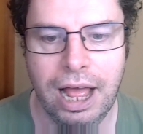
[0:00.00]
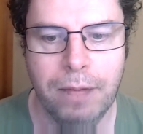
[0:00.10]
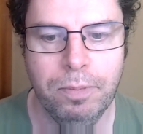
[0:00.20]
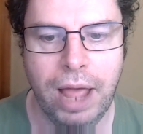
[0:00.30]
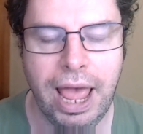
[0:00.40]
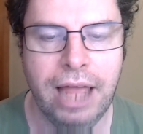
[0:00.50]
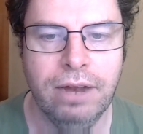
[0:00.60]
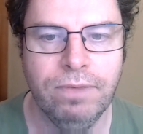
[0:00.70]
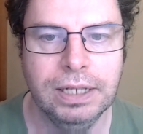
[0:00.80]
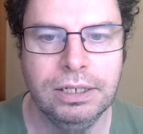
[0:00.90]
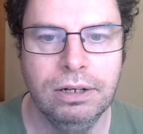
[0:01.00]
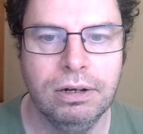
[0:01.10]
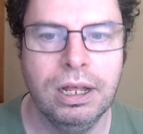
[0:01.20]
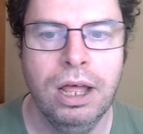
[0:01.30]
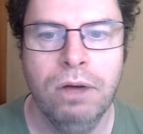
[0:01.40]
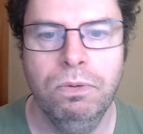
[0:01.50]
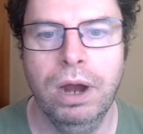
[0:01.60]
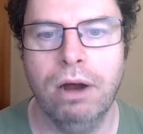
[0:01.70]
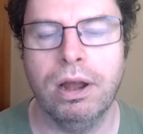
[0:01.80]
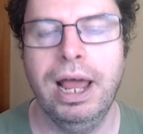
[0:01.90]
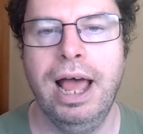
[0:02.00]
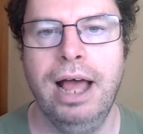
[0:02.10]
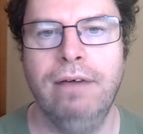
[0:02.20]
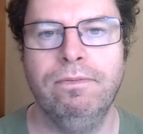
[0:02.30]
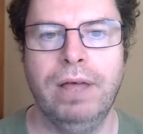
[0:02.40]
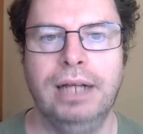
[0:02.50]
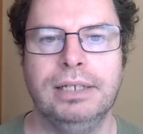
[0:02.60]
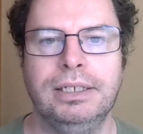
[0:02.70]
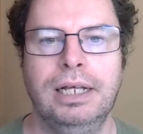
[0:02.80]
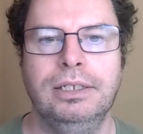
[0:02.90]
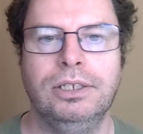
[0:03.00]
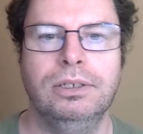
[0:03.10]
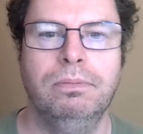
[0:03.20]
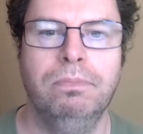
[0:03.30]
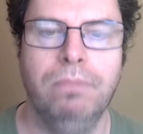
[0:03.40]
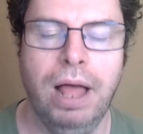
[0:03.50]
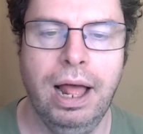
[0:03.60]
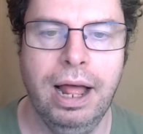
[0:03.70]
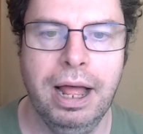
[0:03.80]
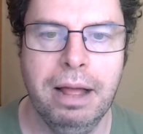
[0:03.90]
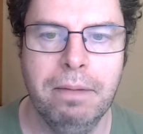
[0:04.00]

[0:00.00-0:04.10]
end of this look. We are going to have, as I said, some